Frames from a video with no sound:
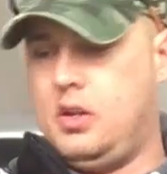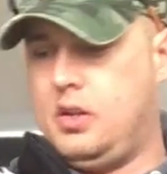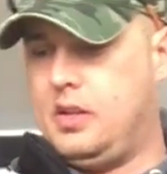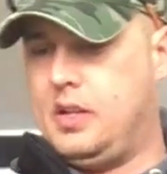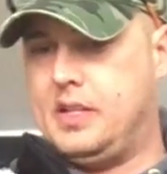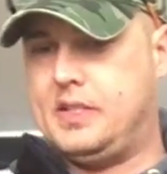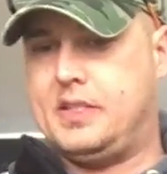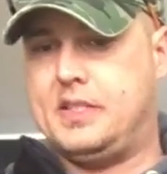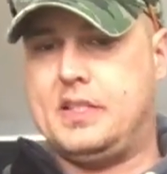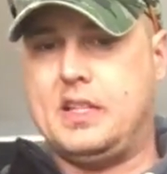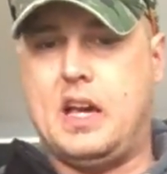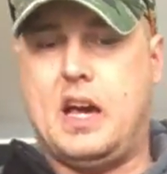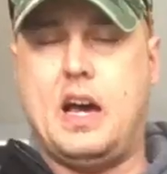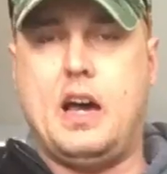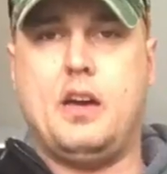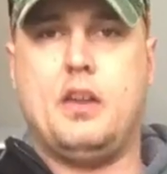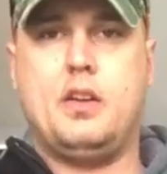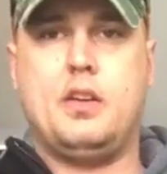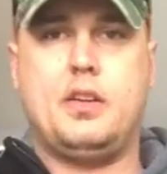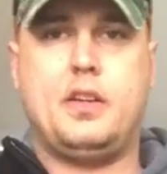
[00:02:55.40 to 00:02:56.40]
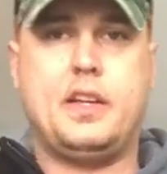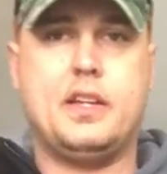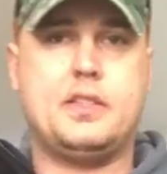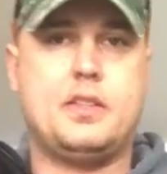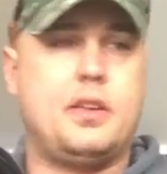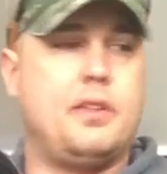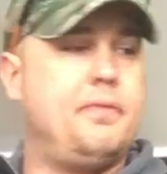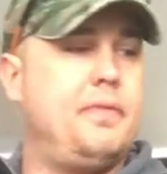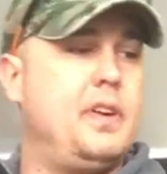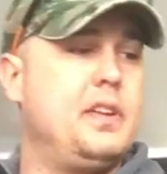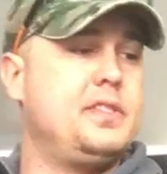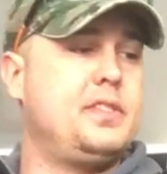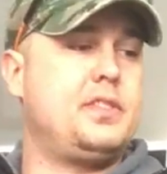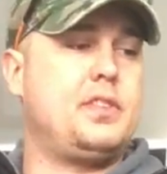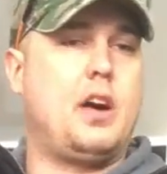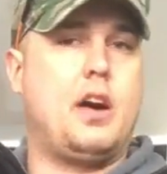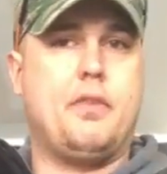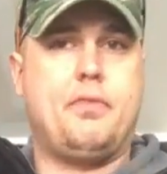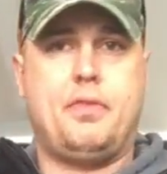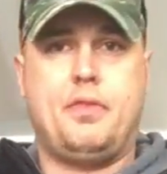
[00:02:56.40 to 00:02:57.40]
Let's get to the fun
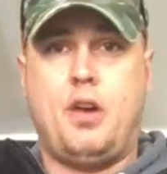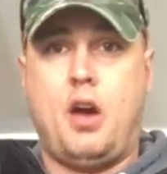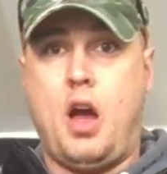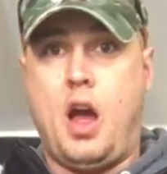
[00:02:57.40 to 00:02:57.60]
stuff.